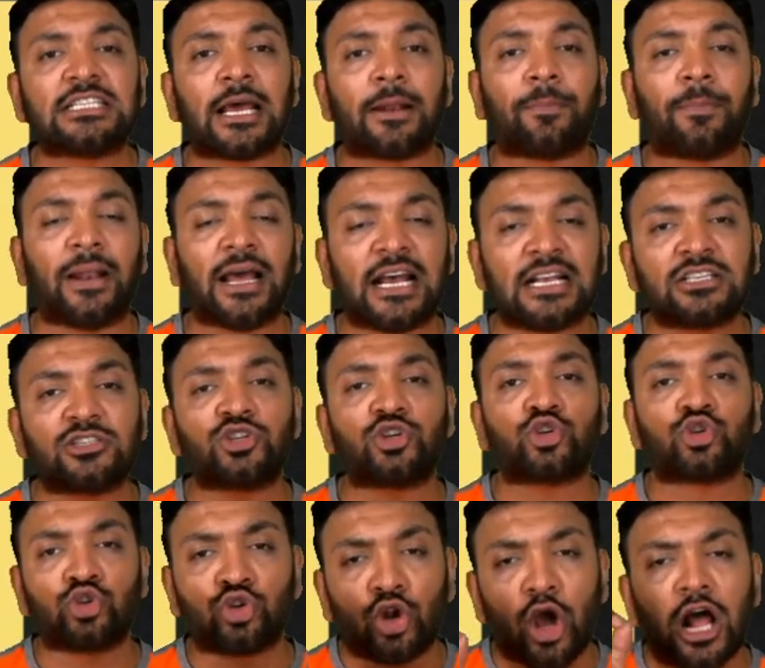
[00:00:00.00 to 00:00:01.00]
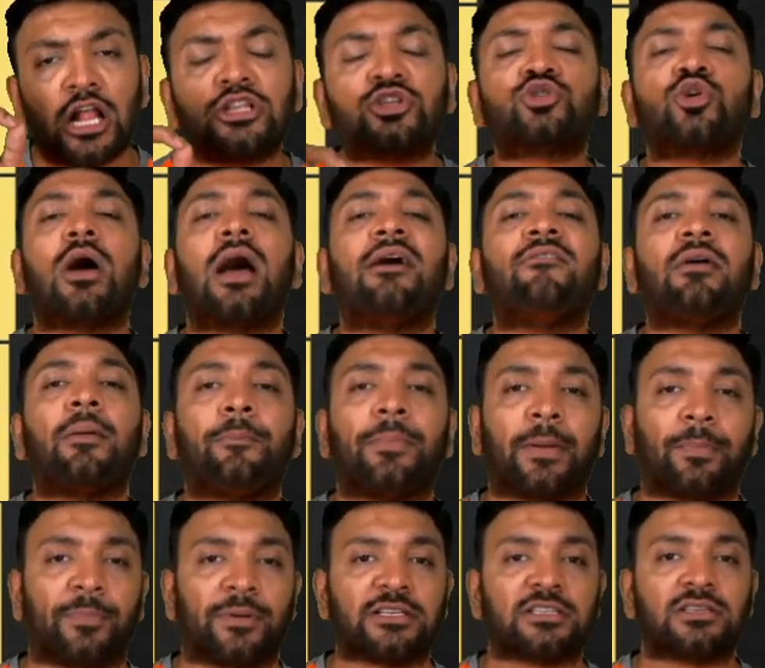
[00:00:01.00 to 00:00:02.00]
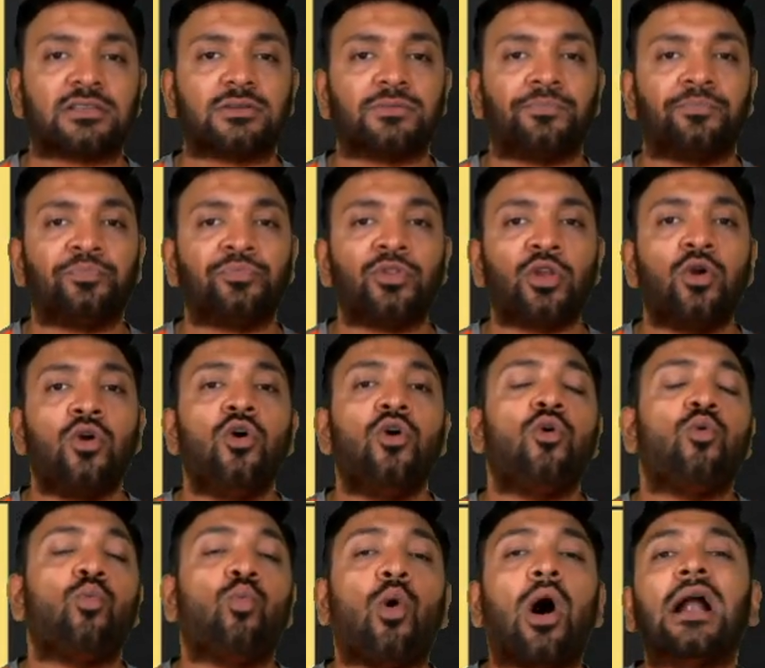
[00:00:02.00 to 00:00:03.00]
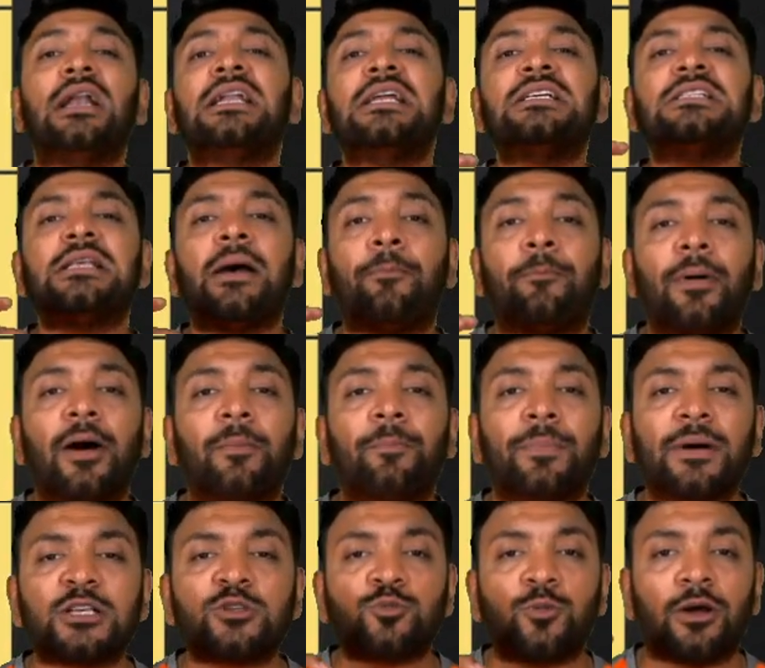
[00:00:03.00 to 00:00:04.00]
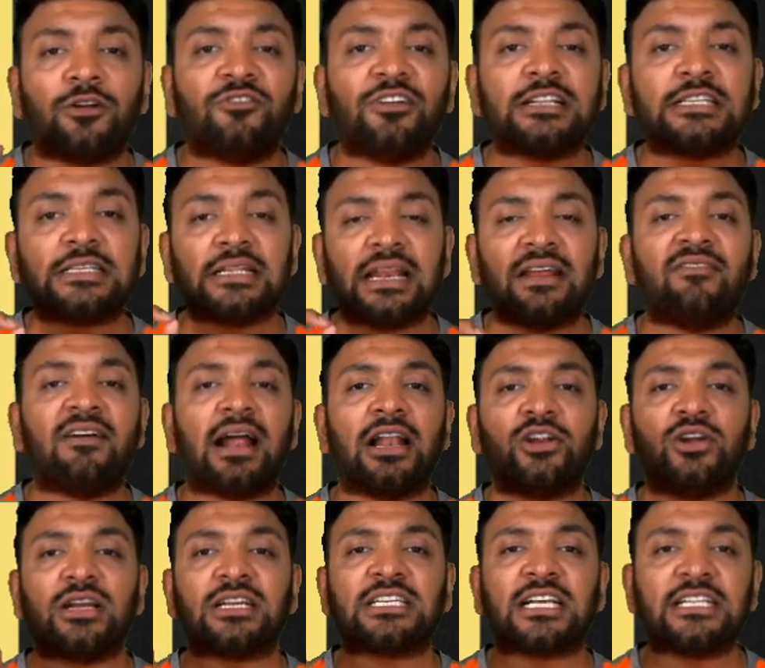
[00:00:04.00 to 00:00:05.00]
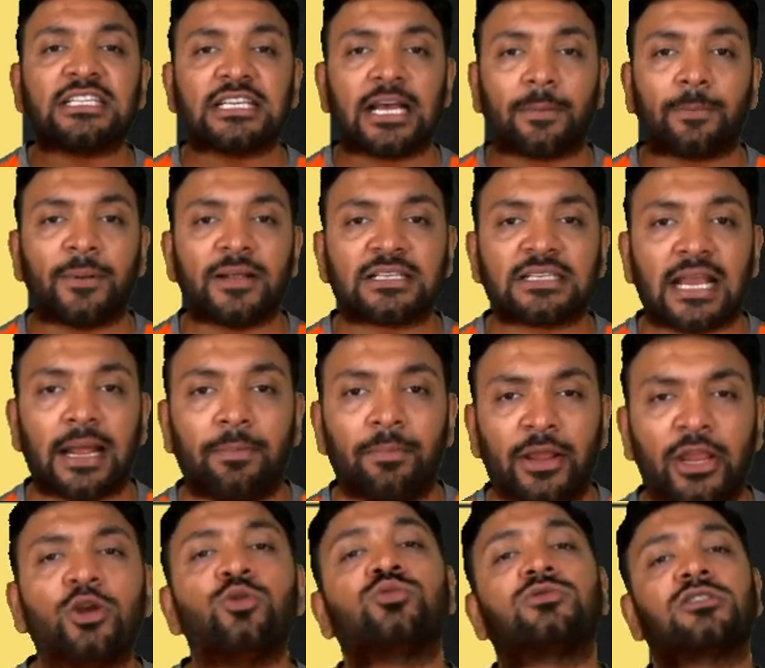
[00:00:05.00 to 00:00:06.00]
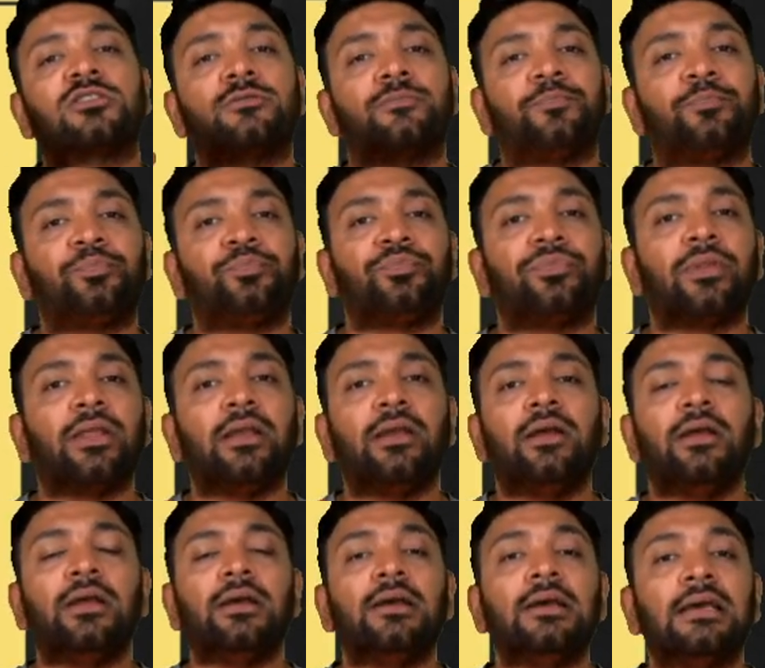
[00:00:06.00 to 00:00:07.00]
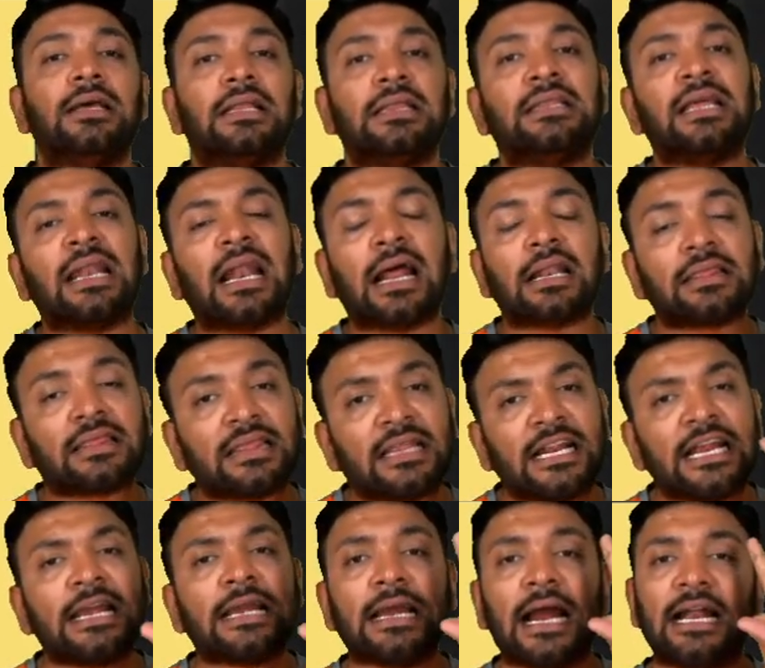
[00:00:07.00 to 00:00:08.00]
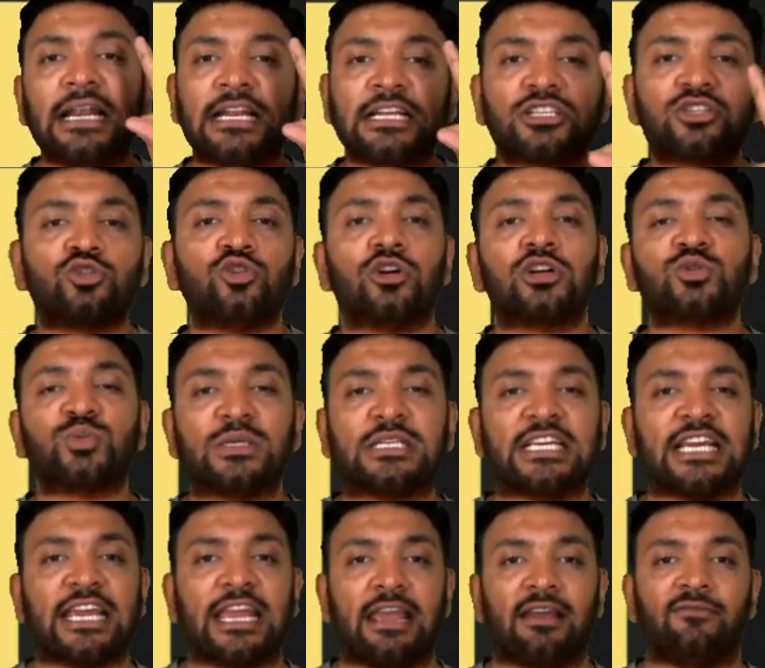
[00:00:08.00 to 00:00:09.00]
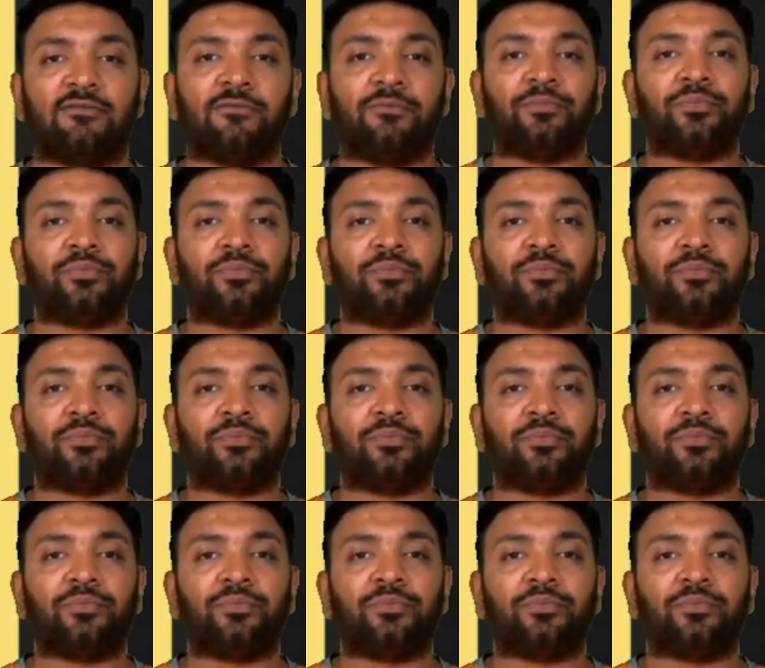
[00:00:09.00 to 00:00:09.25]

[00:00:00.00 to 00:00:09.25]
surplus should also have a purpose. What is the purpose for which revaluation surplus can be used? There are three guidance notes which he gave.